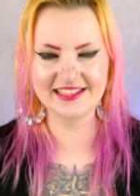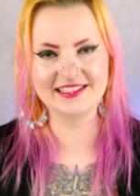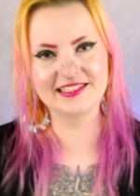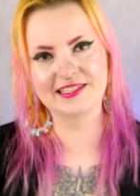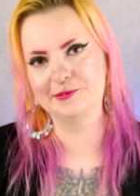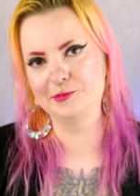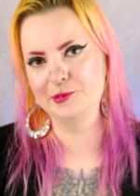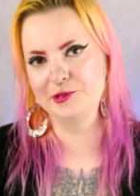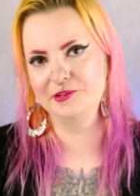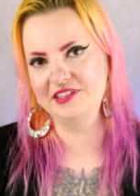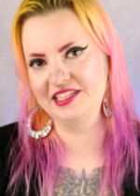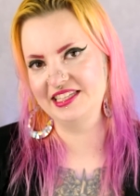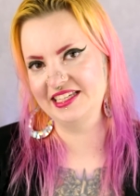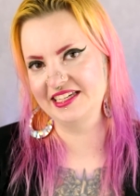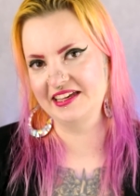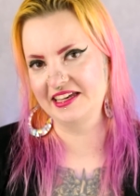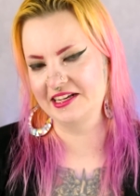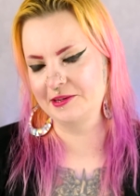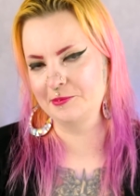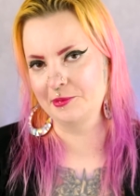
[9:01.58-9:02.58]
the movie that
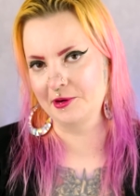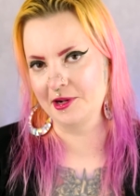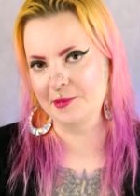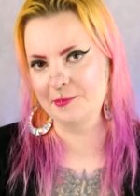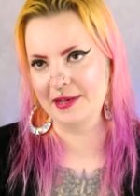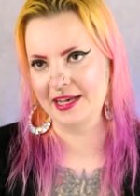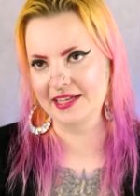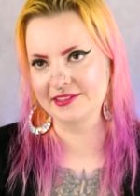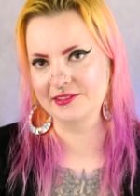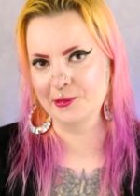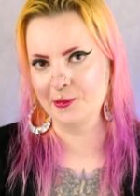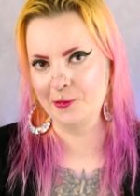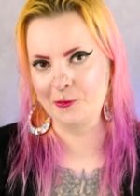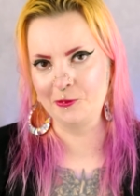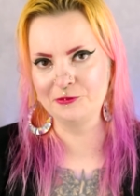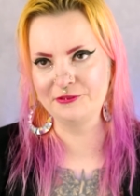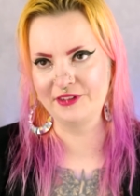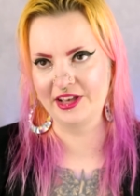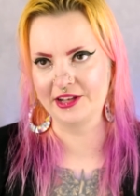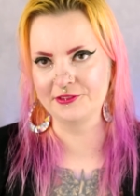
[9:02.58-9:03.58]
kind of brought back the whole
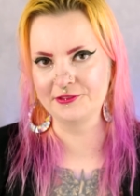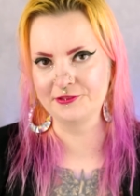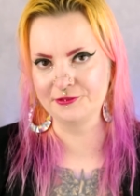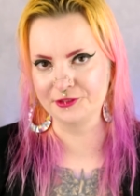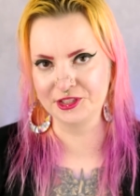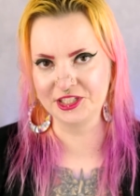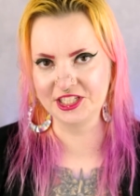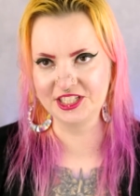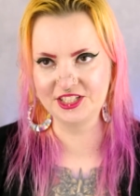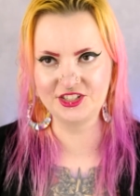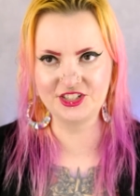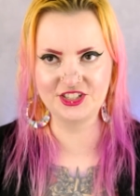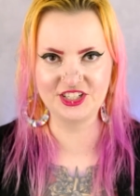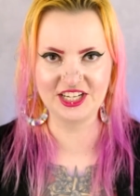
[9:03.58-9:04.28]
found footage,